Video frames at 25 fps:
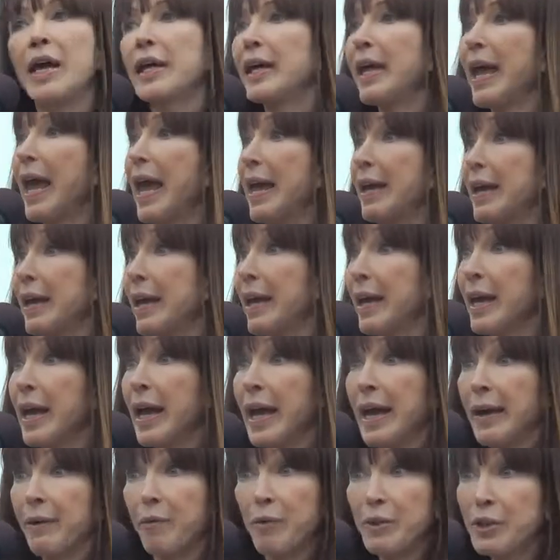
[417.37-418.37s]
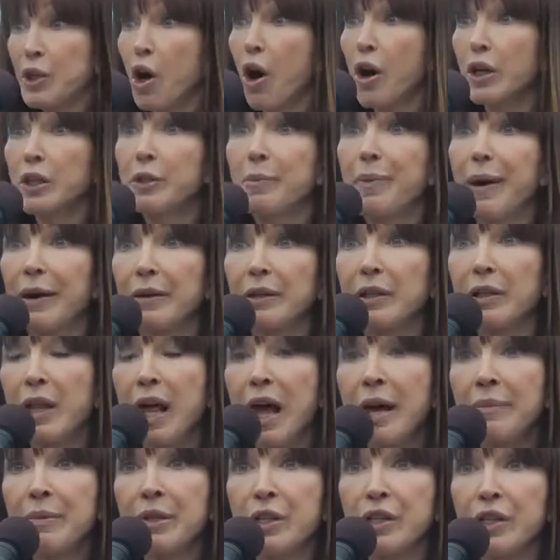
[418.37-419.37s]
Okay, we talked about
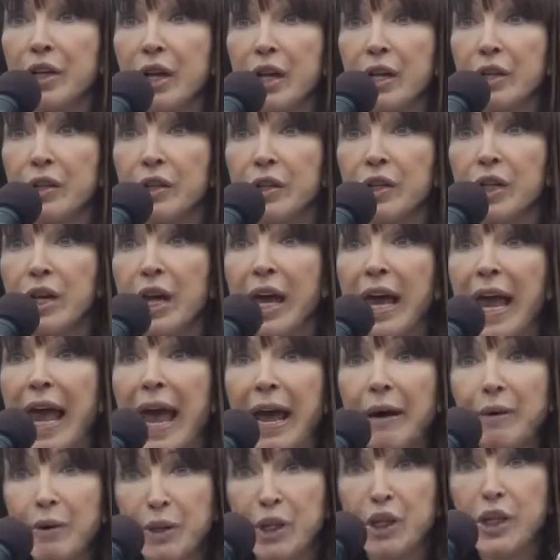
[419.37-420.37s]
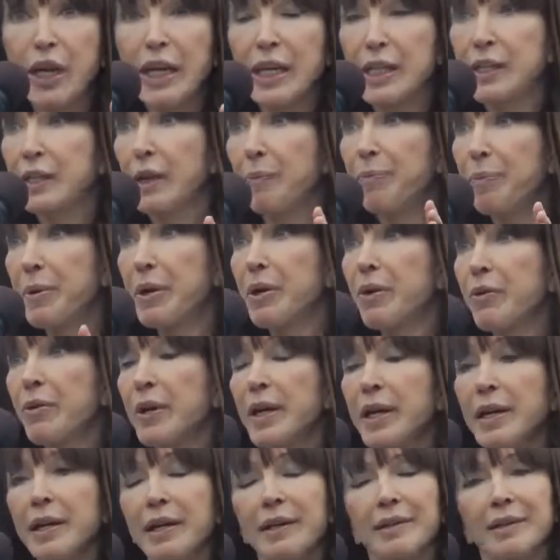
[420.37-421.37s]
climate change, which is
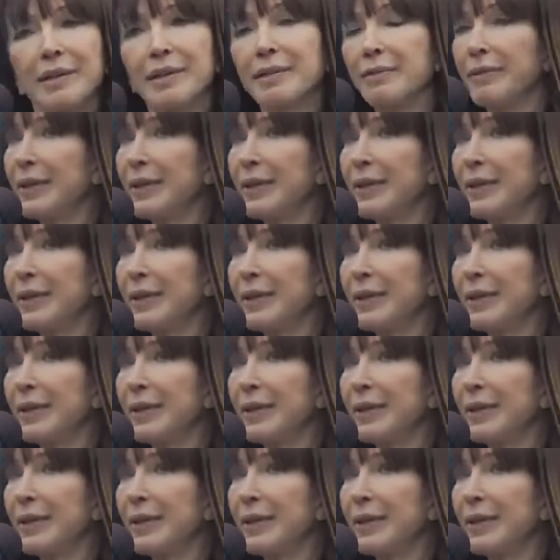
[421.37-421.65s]
occurring